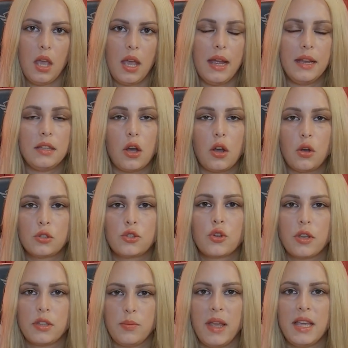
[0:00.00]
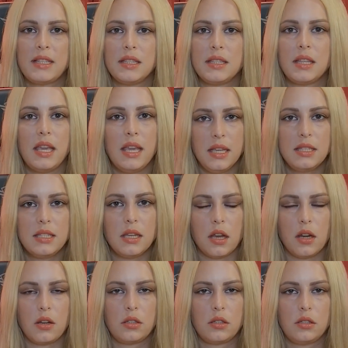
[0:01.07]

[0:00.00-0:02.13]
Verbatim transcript: And also it makes it easier